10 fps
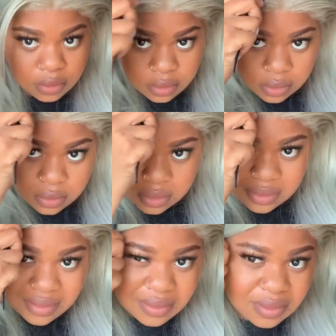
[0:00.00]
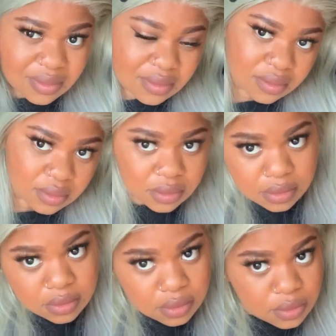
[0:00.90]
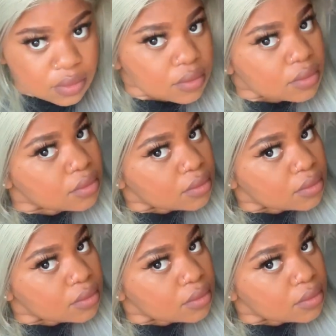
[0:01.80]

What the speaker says: Now this time you have to have the heat on